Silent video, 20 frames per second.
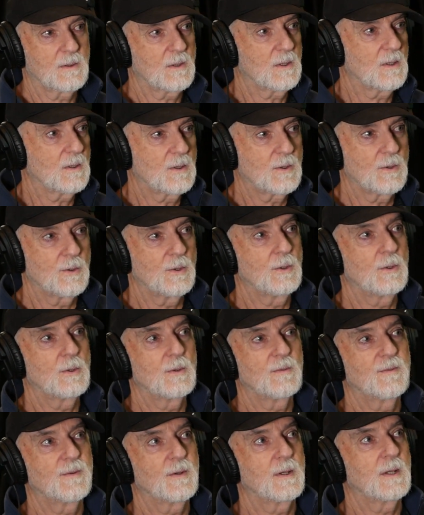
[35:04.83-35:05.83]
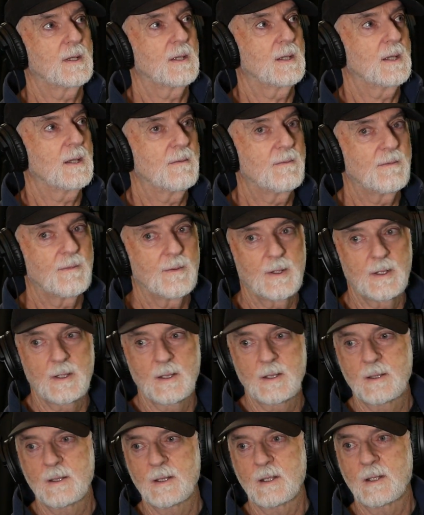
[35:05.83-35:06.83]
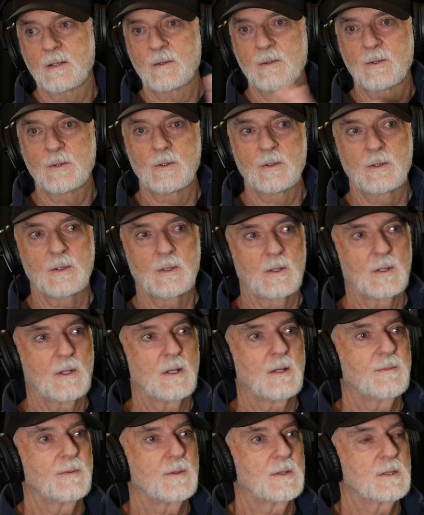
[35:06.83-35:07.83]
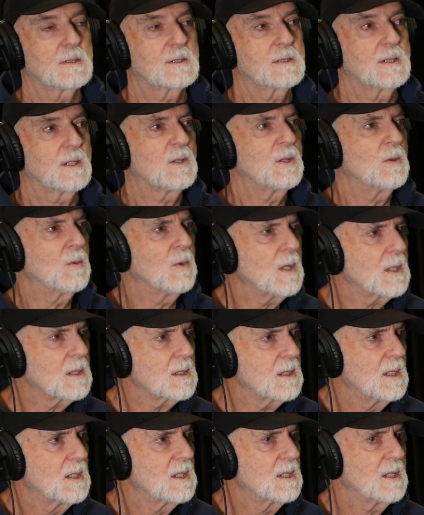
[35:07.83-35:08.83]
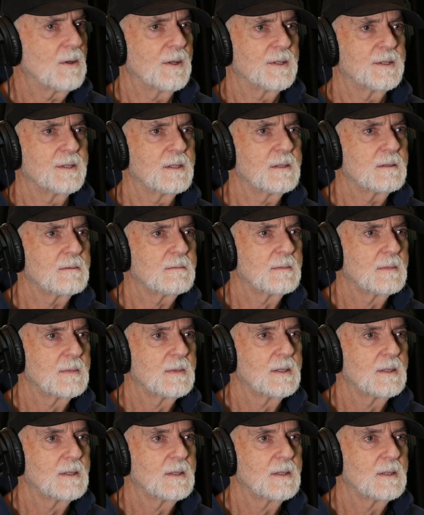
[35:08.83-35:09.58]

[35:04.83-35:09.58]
Grew for everything through your life. You just think, you what? No, I didn't.